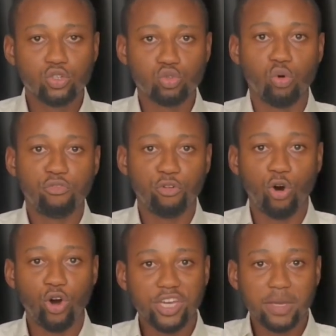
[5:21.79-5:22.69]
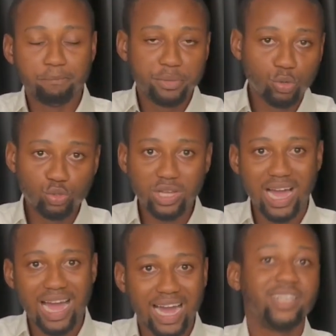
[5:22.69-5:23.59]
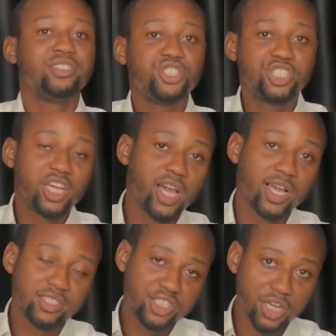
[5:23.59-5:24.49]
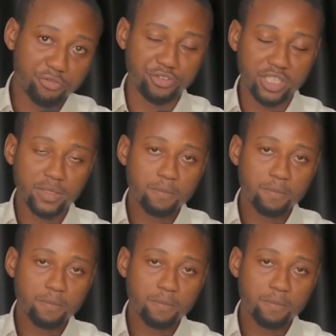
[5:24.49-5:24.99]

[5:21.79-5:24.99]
So for a build and share JV,